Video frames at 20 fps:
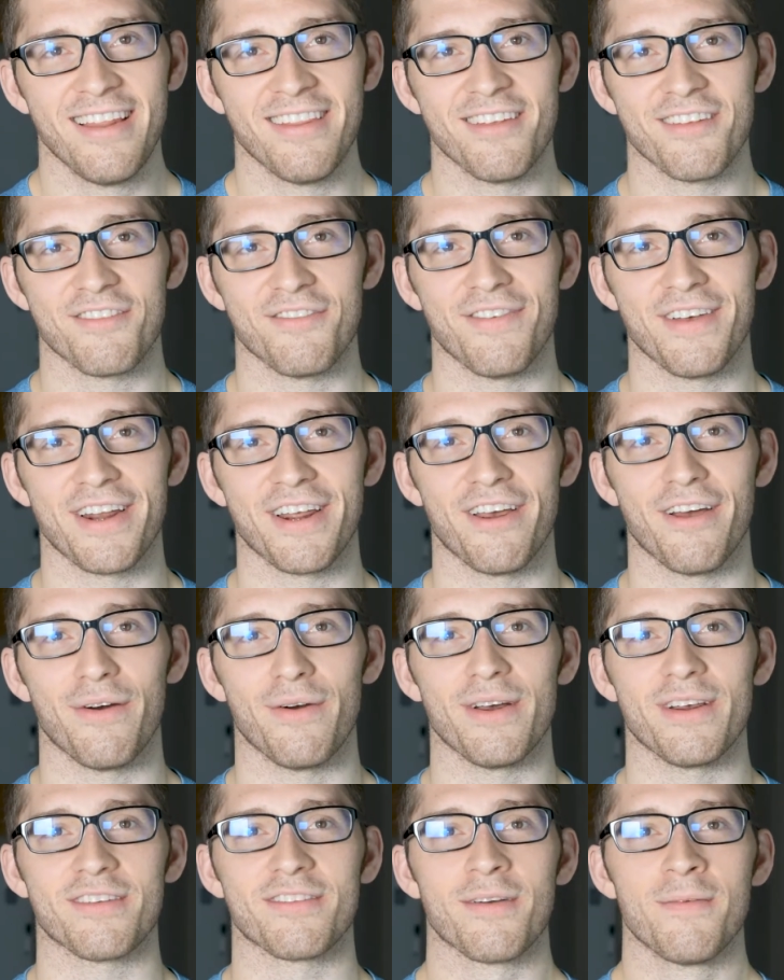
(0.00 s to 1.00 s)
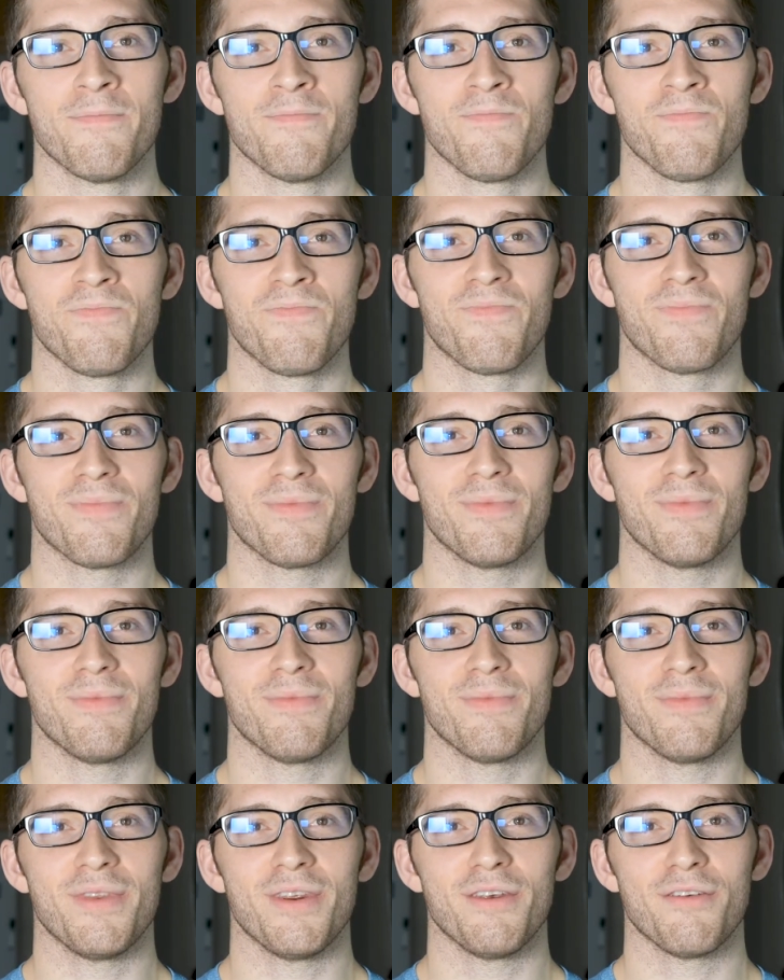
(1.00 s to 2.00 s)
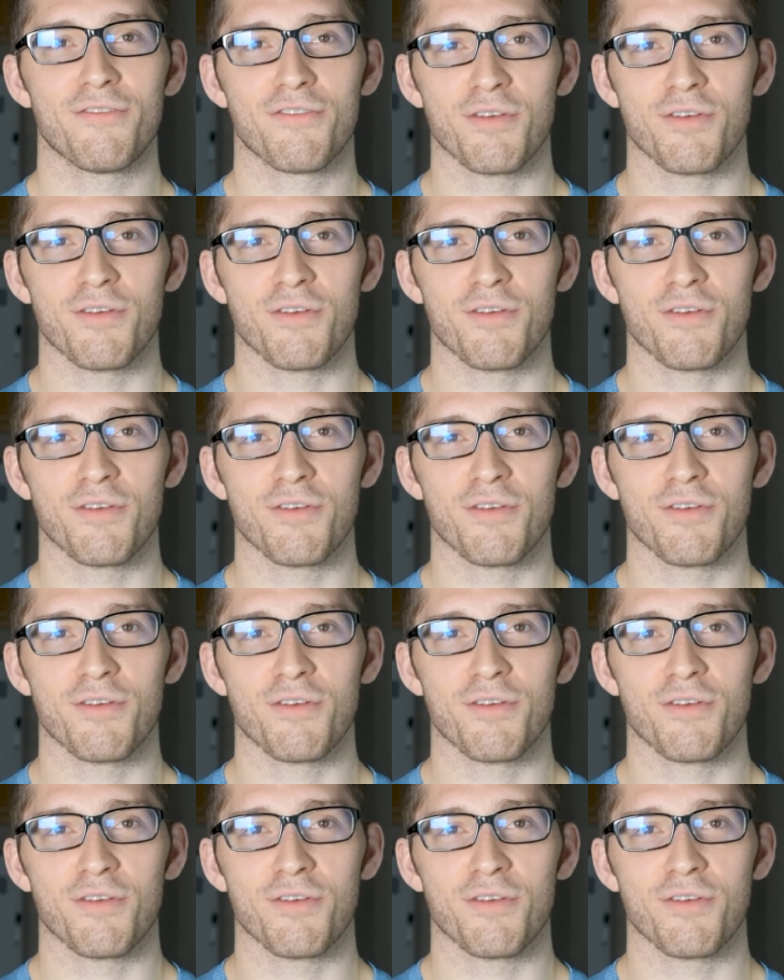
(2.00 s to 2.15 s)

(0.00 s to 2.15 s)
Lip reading: this video, is you